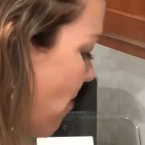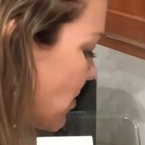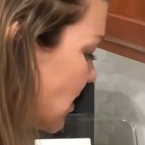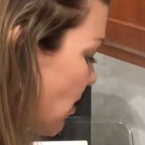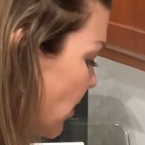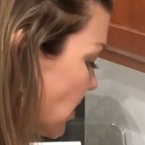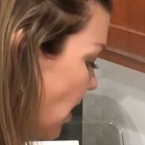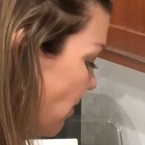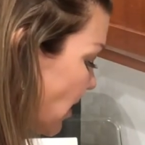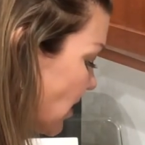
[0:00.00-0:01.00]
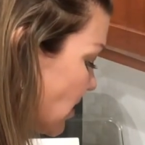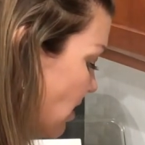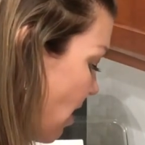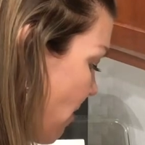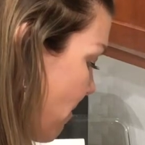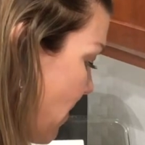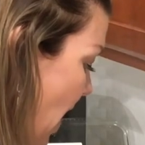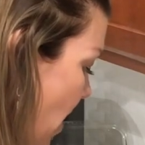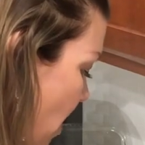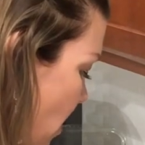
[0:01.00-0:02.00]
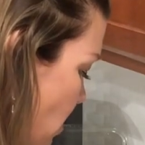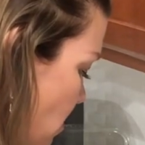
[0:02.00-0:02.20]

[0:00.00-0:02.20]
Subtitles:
So it's, I mean, it's not bad.